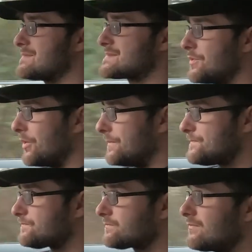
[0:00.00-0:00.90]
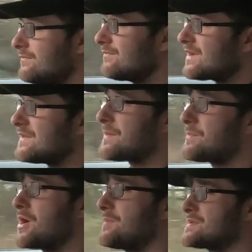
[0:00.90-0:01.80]
M Sport. Now
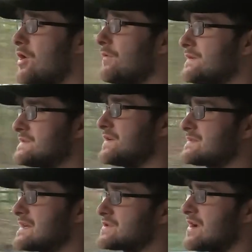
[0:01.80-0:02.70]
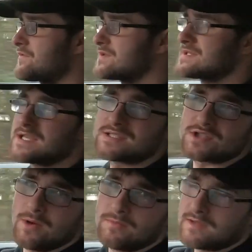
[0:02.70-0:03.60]
the purpose of this video test drive, of course, is to
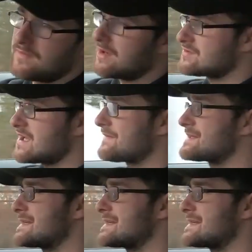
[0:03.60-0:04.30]
show the vehicle drives